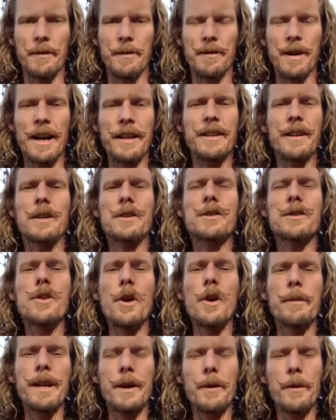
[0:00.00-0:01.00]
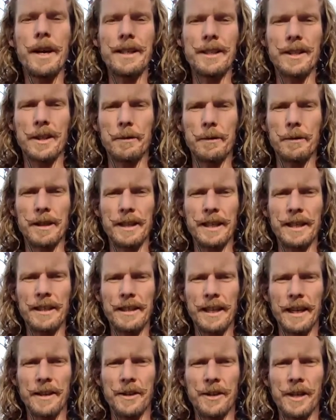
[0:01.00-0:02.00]
Right? There are so many ways to release
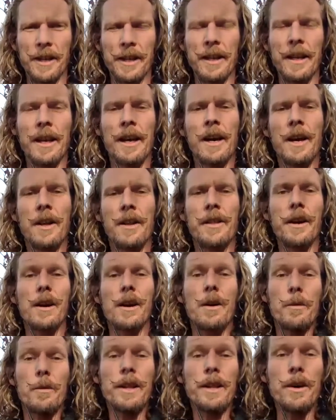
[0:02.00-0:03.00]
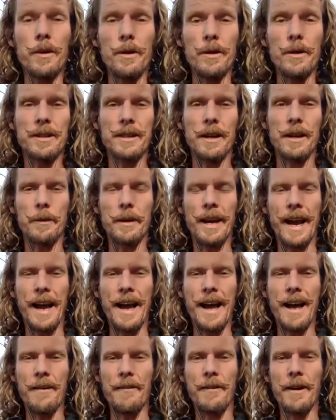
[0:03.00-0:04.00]
tension. There are withholds that we
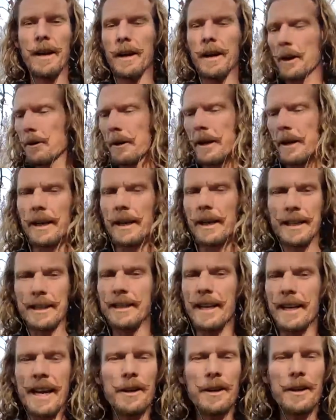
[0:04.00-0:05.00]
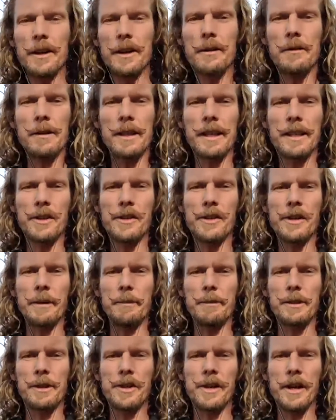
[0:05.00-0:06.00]
have. Create a container in your
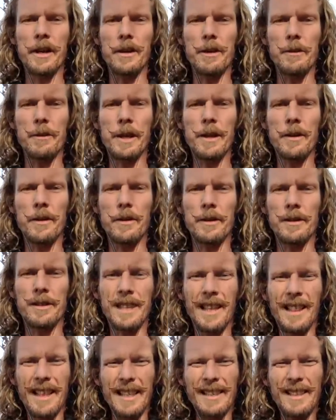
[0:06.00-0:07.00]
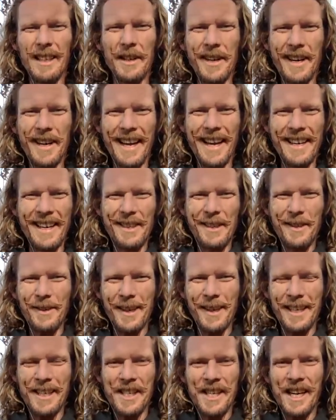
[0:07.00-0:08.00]
relationship to share the withholds, the things that you kind of don't
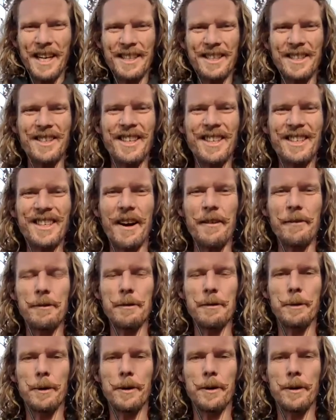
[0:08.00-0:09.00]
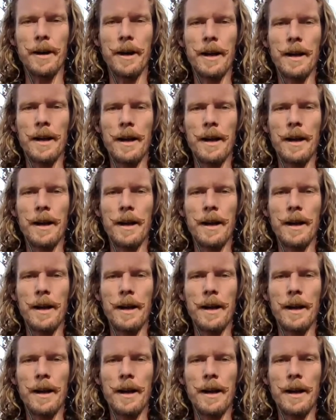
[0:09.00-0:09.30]
want to share. They're uncomfortable.